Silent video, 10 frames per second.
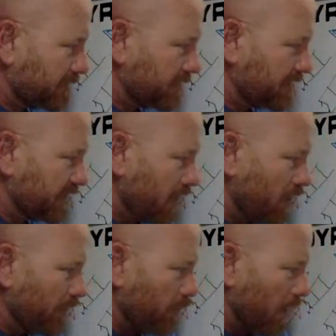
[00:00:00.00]
this
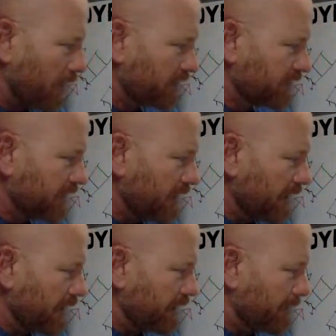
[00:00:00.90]
kind of works
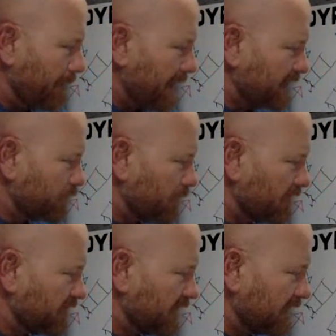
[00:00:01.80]
the best with a
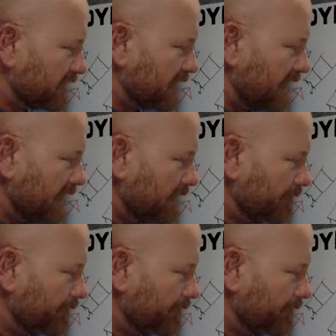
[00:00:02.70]
16.